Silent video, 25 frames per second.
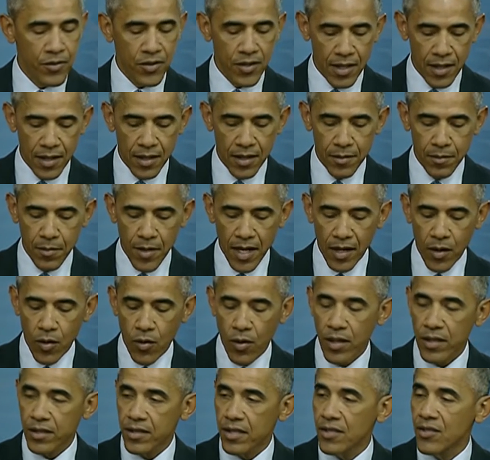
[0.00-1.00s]
Zika by
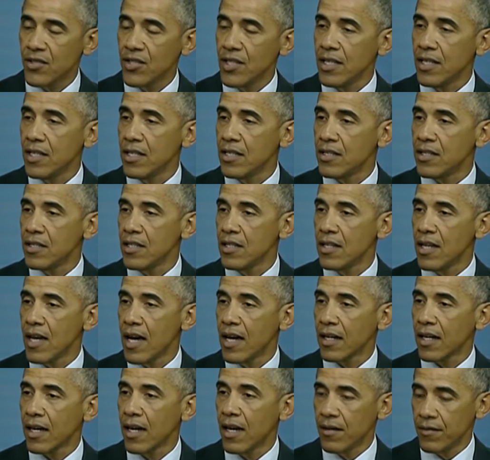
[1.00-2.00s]
going to
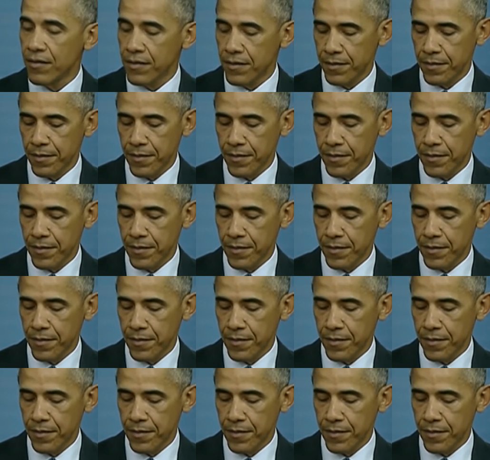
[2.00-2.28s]
cdc.gov.